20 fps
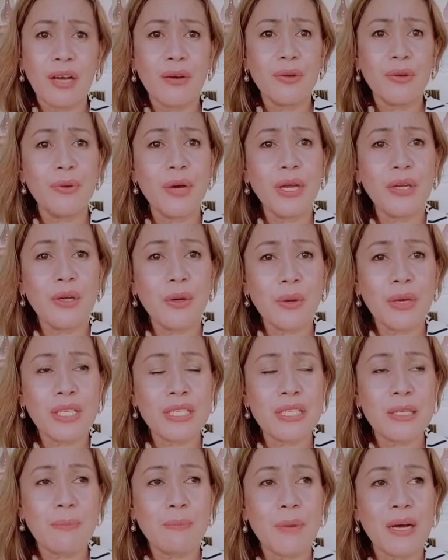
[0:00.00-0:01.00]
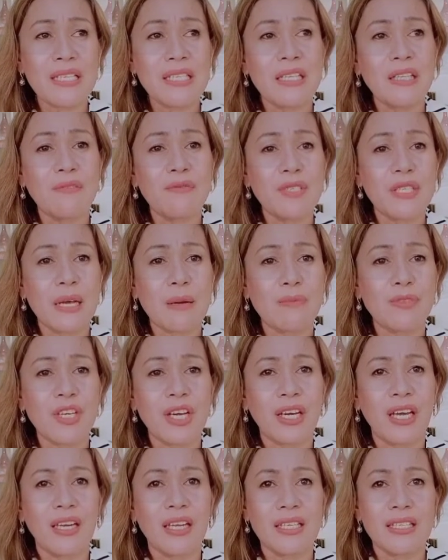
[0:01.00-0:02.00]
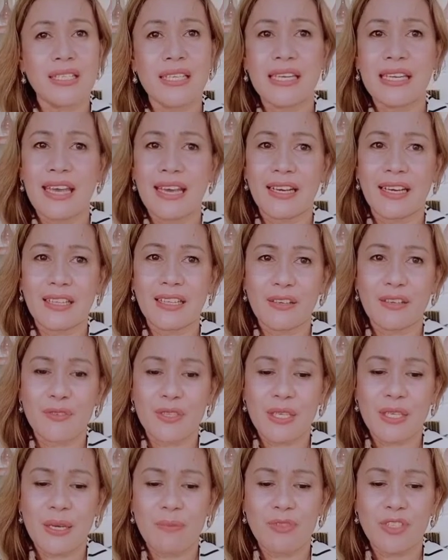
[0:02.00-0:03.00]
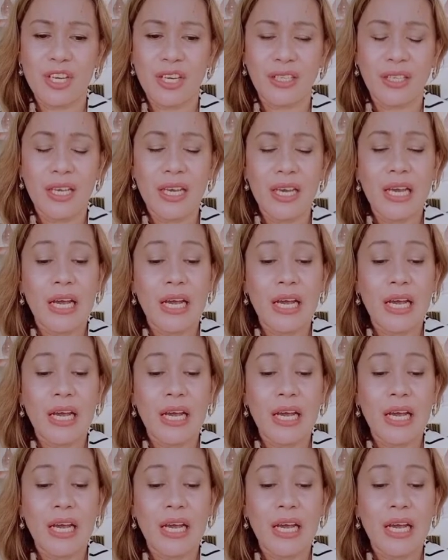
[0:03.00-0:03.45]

How do I know it's the positive subject and it's the negative subject?